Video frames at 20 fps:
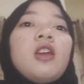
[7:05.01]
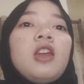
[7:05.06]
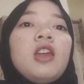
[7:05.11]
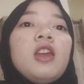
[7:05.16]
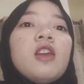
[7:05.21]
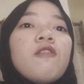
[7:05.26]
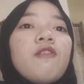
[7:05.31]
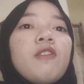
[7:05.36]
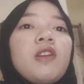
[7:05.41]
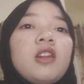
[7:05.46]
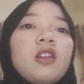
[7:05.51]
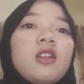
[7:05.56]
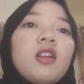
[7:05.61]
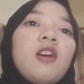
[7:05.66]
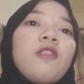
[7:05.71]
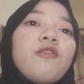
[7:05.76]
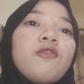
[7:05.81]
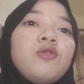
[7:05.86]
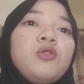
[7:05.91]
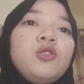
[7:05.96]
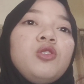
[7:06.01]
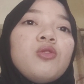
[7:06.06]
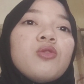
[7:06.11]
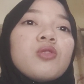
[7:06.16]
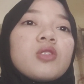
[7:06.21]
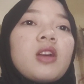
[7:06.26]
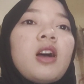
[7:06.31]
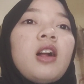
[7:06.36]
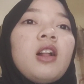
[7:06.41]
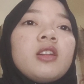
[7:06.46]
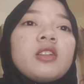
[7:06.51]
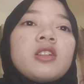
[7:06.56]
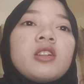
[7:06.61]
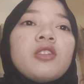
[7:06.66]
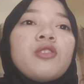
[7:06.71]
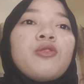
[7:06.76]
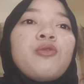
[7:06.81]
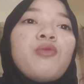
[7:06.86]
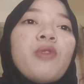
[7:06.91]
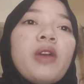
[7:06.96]
If enough use
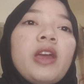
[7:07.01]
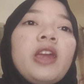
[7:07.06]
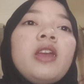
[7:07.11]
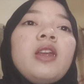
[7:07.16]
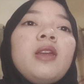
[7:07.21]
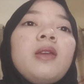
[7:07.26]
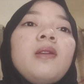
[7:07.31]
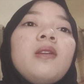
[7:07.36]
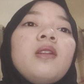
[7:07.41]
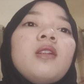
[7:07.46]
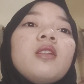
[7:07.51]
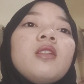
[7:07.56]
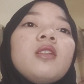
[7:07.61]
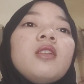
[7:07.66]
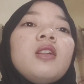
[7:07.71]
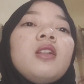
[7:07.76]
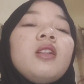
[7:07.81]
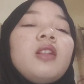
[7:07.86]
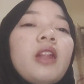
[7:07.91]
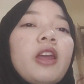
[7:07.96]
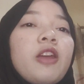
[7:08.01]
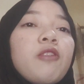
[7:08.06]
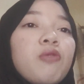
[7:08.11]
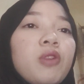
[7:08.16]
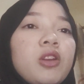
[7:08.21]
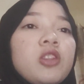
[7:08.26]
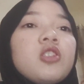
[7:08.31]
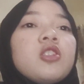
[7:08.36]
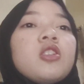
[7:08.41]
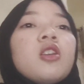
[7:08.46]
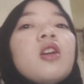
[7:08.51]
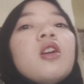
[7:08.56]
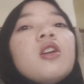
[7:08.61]
alter the way the language